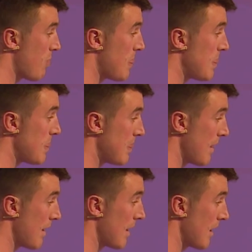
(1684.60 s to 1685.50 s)
the future.
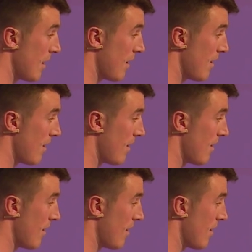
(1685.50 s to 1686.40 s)
So
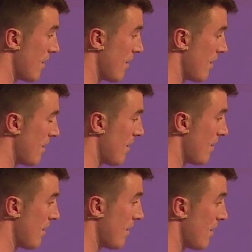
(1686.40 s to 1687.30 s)
over the next
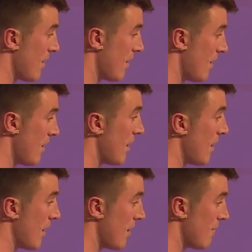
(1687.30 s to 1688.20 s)
couple of years, what do
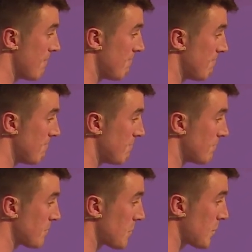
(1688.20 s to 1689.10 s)
you see as
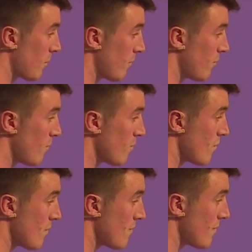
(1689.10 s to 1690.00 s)
your
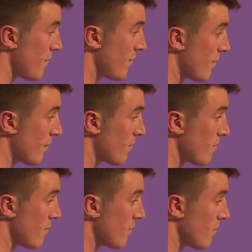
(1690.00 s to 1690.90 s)

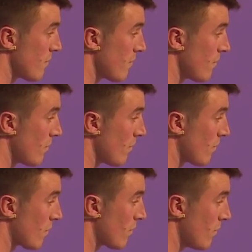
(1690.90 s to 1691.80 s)
key
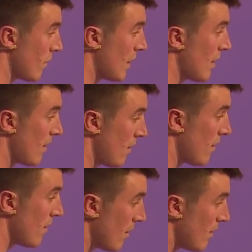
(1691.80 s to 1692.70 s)
challenges, and what
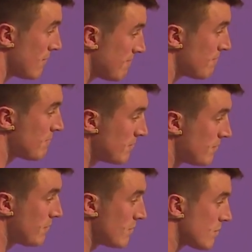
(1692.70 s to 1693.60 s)
strategies are you
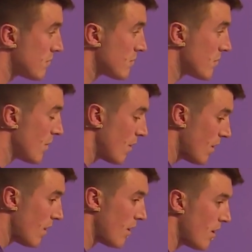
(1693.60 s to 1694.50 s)
considering to be able to
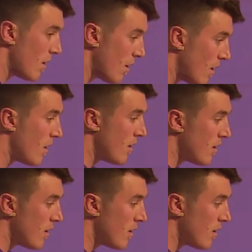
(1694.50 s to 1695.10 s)
deal with those?